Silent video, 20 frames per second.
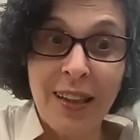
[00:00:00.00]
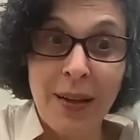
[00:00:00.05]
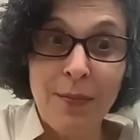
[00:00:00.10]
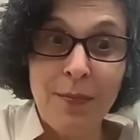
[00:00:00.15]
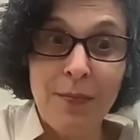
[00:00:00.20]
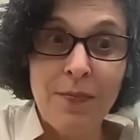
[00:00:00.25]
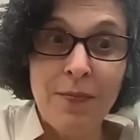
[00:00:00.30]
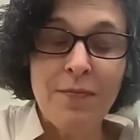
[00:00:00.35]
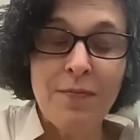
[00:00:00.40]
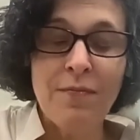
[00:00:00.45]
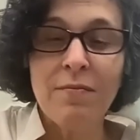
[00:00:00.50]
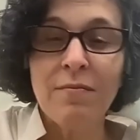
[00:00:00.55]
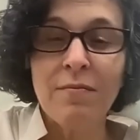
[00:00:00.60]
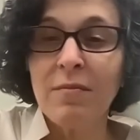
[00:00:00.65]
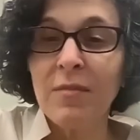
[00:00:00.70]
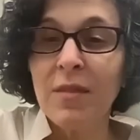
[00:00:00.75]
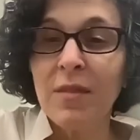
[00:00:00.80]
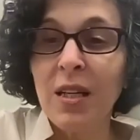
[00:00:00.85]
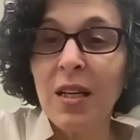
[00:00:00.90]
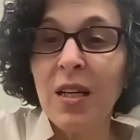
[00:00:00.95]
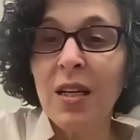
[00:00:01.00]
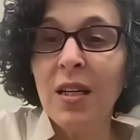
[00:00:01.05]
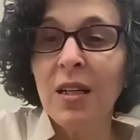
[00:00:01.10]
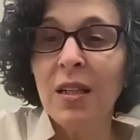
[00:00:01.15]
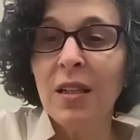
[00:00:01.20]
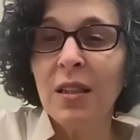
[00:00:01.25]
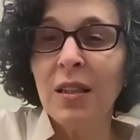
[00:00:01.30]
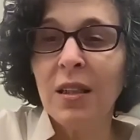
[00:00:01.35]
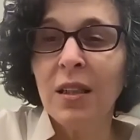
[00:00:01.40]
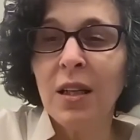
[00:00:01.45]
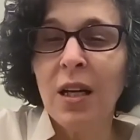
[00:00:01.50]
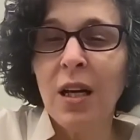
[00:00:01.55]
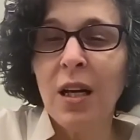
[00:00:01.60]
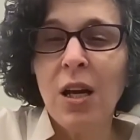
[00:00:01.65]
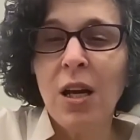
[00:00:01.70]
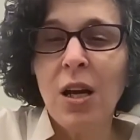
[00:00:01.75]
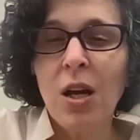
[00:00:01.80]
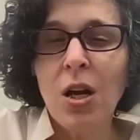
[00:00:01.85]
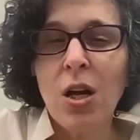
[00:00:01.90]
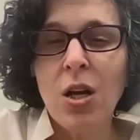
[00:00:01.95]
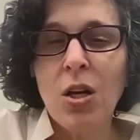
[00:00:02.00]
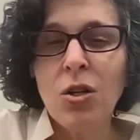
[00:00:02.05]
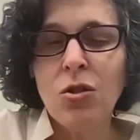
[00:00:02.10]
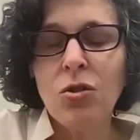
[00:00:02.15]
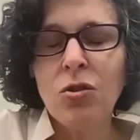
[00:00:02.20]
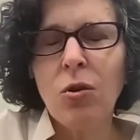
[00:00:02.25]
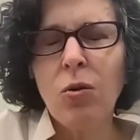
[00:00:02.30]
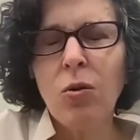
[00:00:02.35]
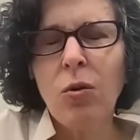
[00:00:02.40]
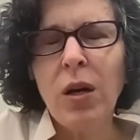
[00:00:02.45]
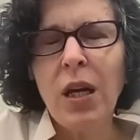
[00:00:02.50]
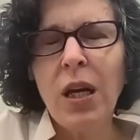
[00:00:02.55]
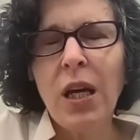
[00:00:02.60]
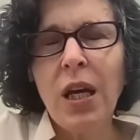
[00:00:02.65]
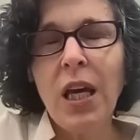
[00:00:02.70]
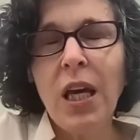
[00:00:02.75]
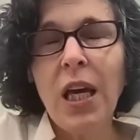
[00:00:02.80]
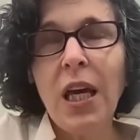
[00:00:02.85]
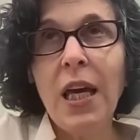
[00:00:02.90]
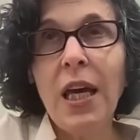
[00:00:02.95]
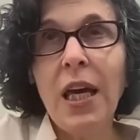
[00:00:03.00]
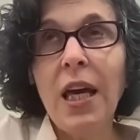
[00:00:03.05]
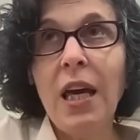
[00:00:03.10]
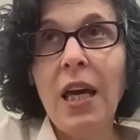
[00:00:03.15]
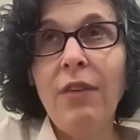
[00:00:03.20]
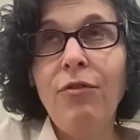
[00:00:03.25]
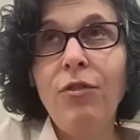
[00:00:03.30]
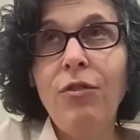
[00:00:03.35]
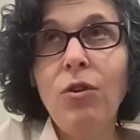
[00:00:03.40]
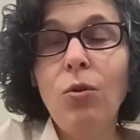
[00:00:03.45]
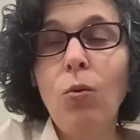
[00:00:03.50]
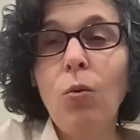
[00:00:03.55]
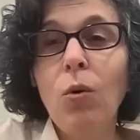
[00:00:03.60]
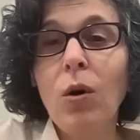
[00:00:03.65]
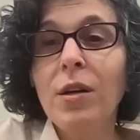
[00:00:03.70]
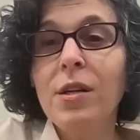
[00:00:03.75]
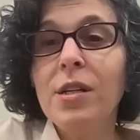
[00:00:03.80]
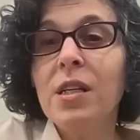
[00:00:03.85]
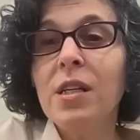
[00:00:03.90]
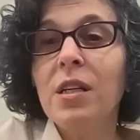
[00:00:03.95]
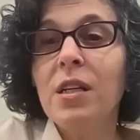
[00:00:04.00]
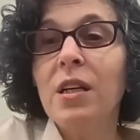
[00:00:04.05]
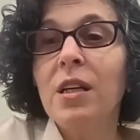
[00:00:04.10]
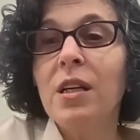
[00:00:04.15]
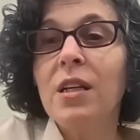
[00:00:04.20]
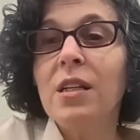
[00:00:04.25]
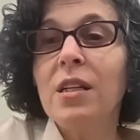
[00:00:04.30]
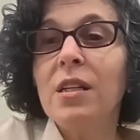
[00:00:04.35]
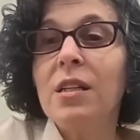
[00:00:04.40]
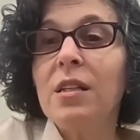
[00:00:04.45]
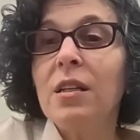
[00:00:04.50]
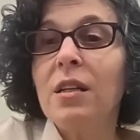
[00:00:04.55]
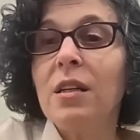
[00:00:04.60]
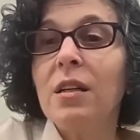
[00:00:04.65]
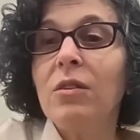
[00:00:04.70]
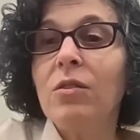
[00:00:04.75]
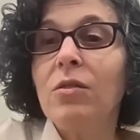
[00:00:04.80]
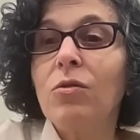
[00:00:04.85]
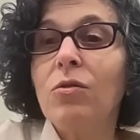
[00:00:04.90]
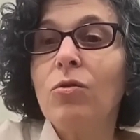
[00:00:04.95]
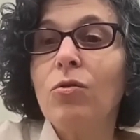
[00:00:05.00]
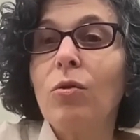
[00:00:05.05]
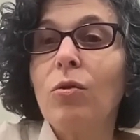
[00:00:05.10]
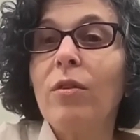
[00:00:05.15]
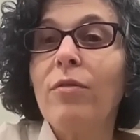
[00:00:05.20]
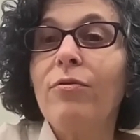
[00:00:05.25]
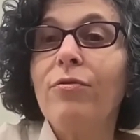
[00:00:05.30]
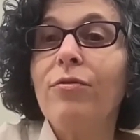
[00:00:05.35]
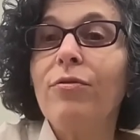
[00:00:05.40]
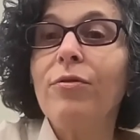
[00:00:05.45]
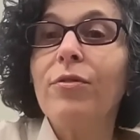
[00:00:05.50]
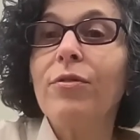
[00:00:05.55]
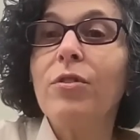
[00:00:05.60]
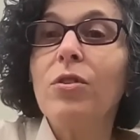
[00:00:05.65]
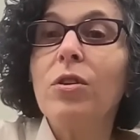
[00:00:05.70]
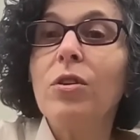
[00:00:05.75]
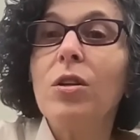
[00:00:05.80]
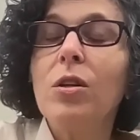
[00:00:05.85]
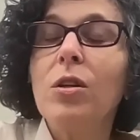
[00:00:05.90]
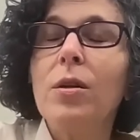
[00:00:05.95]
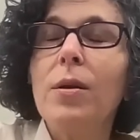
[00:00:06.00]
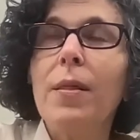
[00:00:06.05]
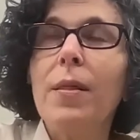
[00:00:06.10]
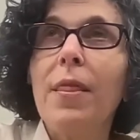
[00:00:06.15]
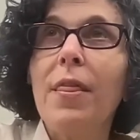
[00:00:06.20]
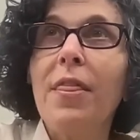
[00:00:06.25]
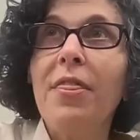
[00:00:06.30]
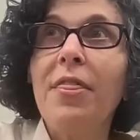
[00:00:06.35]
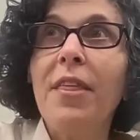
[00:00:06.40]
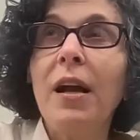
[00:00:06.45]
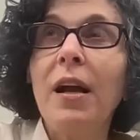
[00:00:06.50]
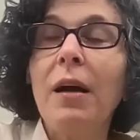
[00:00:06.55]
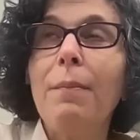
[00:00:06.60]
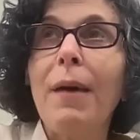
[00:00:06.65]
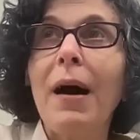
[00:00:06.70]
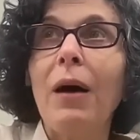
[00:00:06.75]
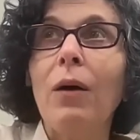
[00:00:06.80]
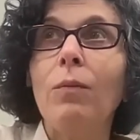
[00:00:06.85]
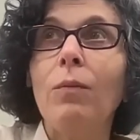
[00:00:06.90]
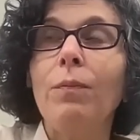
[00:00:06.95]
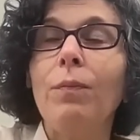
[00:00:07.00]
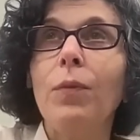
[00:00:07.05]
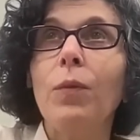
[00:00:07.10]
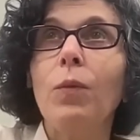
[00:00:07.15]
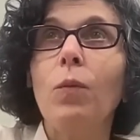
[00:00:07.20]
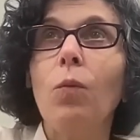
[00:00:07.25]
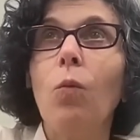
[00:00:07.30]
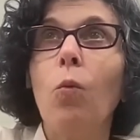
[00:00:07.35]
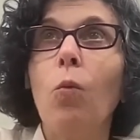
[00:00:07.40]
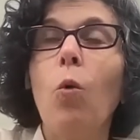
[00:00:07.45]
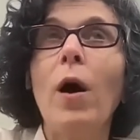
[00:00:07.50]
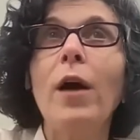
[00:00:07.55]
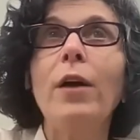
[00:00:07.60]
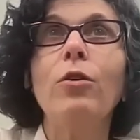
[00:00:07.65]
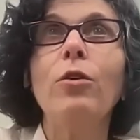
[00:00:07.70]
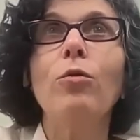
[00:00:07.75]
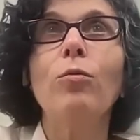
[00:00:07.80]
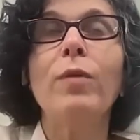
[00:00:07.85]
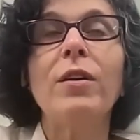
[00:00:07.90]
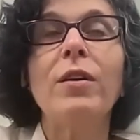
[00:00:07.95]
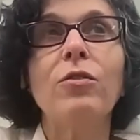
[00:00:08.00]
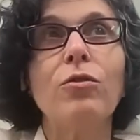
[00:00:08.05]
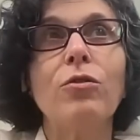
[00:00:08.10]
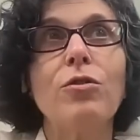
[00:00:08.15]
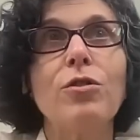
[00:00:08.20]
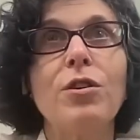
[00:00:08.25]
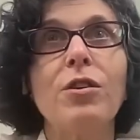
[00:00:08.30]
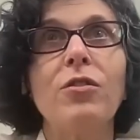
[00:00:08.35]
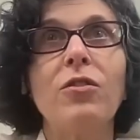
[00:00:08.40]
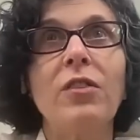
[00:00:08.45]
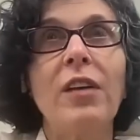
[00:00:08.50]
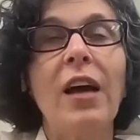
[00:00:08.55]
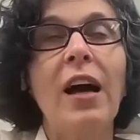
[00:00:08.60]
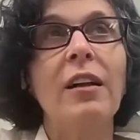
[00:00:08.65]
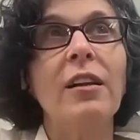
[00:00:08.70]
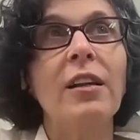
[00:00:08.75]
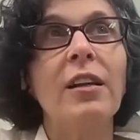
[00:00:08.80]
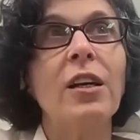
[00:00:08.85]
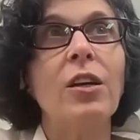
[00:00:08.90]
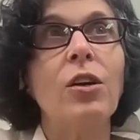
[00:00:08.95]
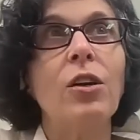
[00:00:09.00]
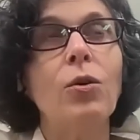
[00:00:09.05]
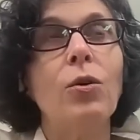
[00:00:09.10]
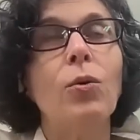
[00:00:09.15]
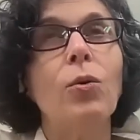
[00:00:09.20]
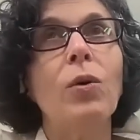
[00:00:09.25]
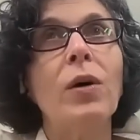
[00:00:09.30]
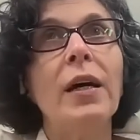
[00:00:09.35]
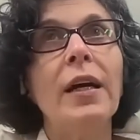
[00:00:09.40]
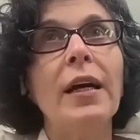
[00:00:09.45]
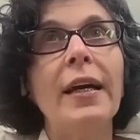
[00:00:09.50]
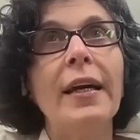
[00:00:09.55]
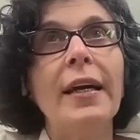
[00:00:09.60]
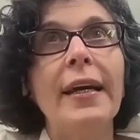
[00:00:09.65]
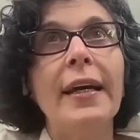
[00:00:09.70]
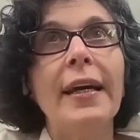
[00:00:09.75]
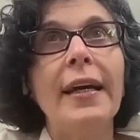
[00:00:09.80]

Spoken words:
Yeah. So if you were to sort of think about what your research is telling you